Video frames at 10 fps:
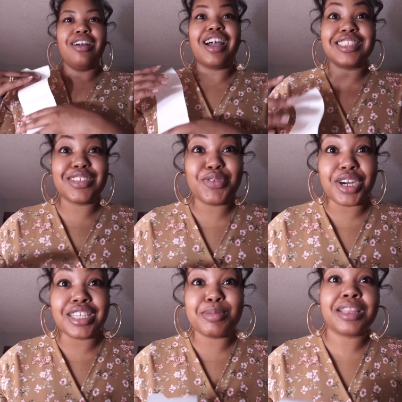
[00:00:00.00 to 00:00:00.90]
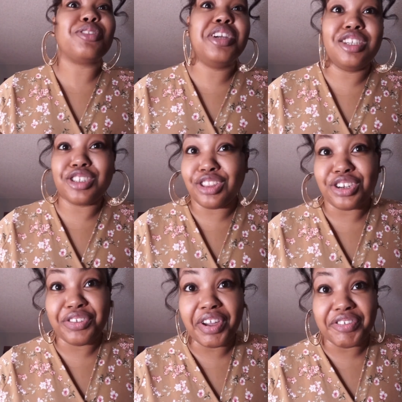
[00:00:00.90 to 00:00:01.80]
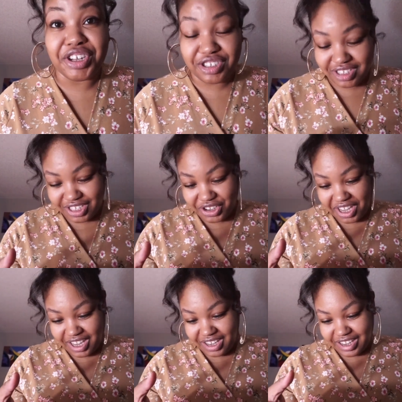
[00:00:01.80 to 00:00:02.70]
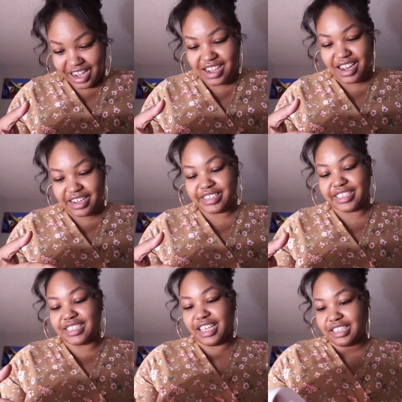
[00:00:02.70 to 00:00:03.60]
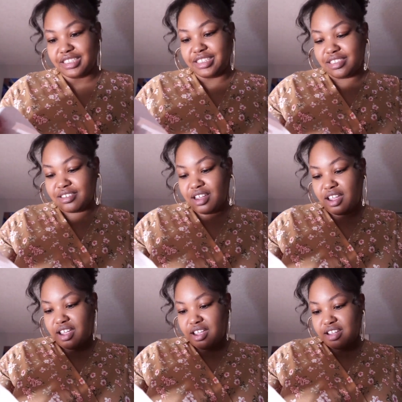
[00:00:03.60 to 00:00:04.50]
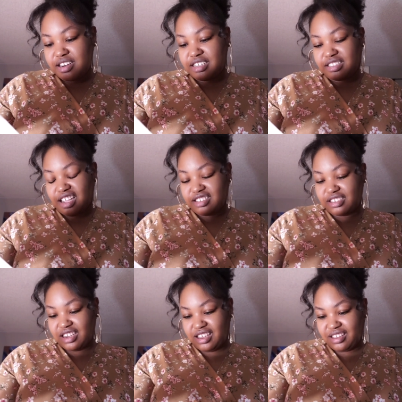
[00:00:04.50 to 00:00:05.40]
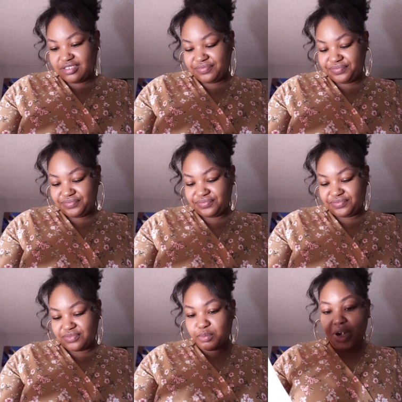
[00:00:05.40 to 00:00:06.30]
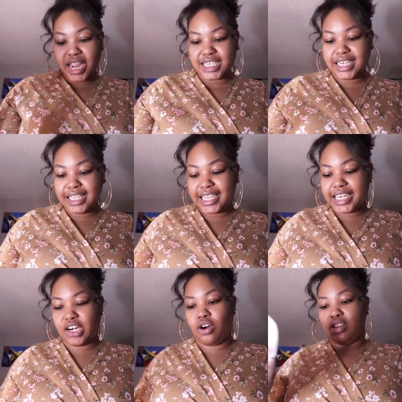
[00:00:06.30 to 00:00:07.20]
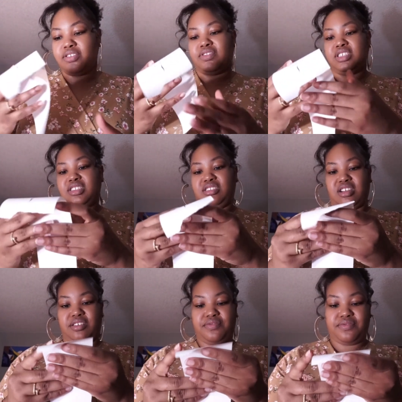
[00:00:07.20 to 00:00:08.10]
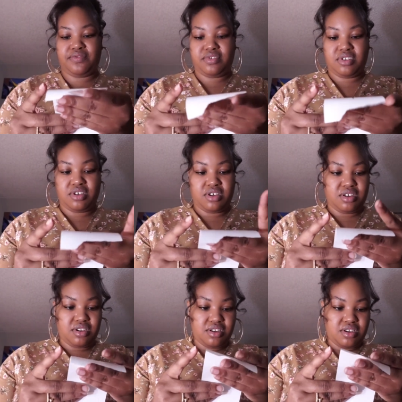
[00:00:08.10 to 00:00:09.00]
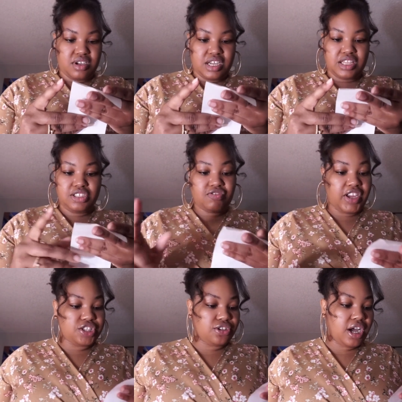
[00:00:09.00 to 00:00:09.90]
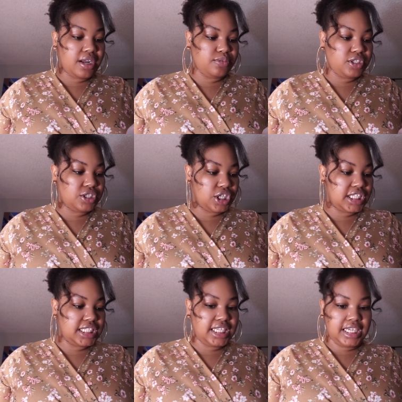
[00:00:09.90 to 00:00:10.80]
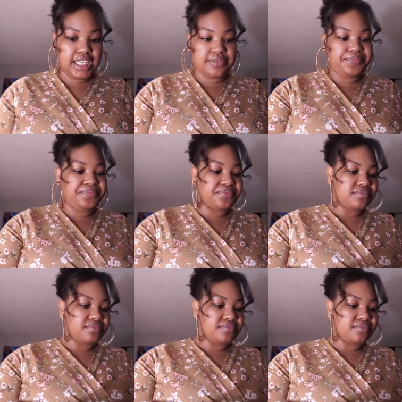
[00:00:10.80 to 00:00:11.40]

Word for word: At Sephora, I spent $335, okay? And 96 cents. Disgusting. But I needed all of this stuff. This facial cotton was 13.